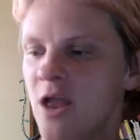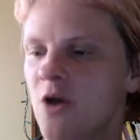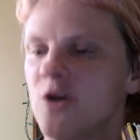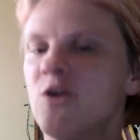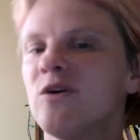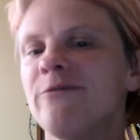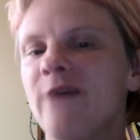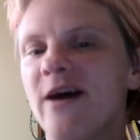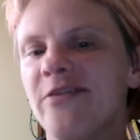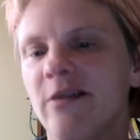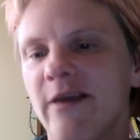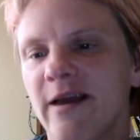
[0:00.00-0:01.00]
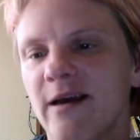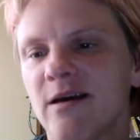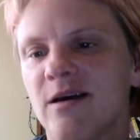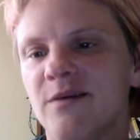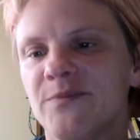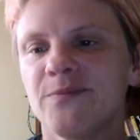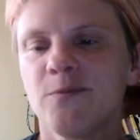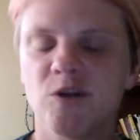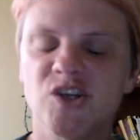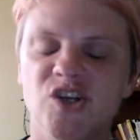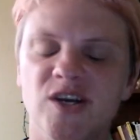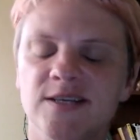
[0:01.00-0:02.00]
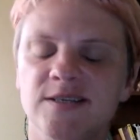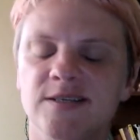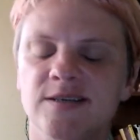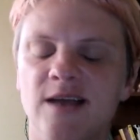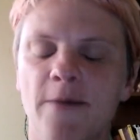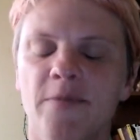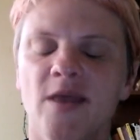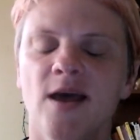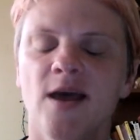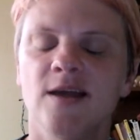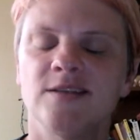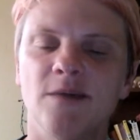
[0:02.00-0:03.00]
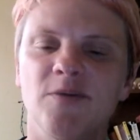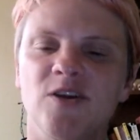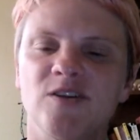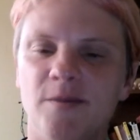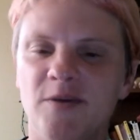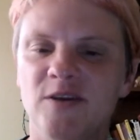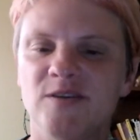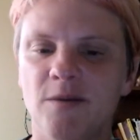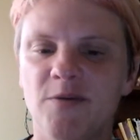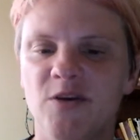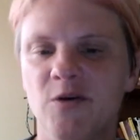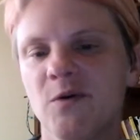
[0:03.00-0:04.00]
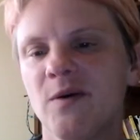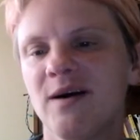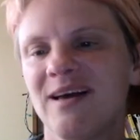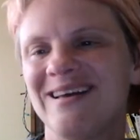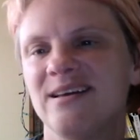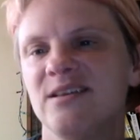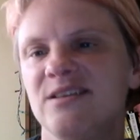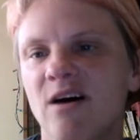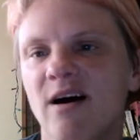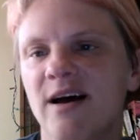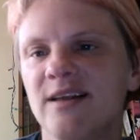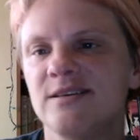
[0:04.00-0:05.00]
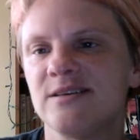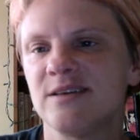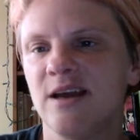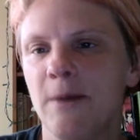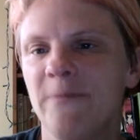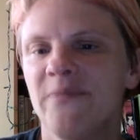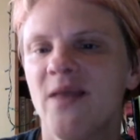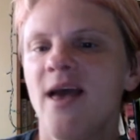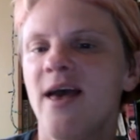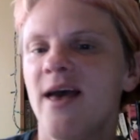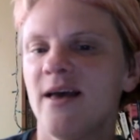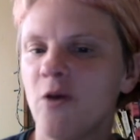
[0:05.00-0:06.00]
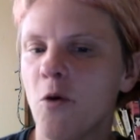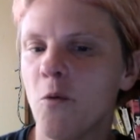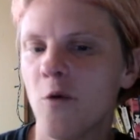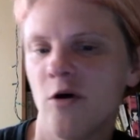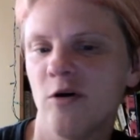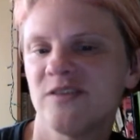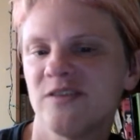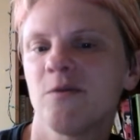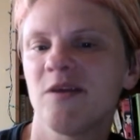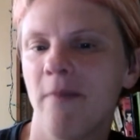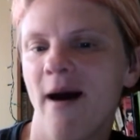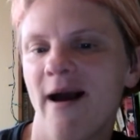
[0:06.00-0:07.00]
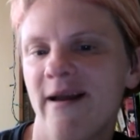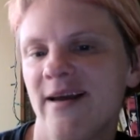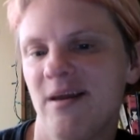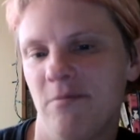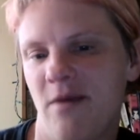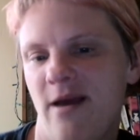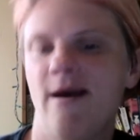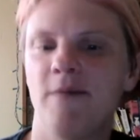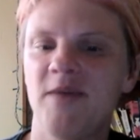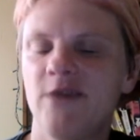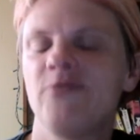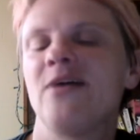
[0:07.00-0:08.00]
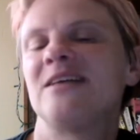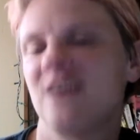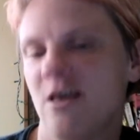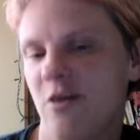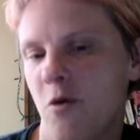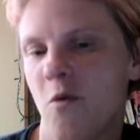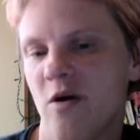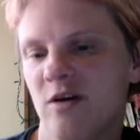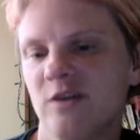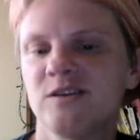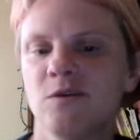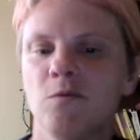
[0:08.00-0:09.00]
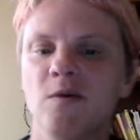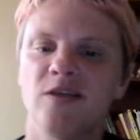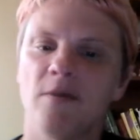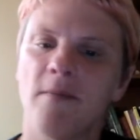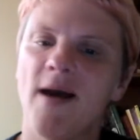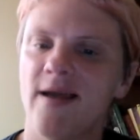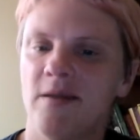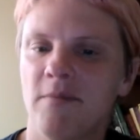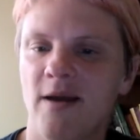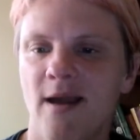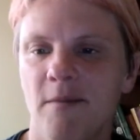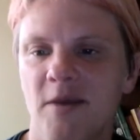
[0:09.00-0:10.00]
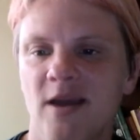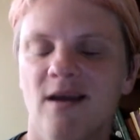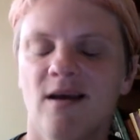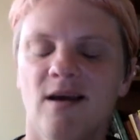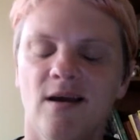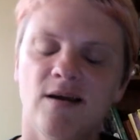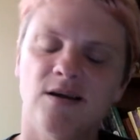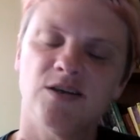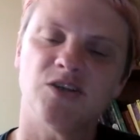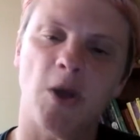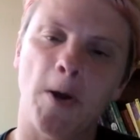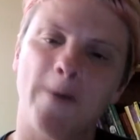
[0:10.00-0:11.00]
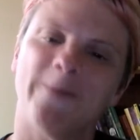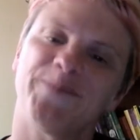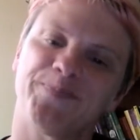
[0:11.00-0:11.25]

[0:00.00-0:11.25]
or you can find the link, which is www.helloworld with Miyah in Miami. That's Hello World with Miyah in Miami. So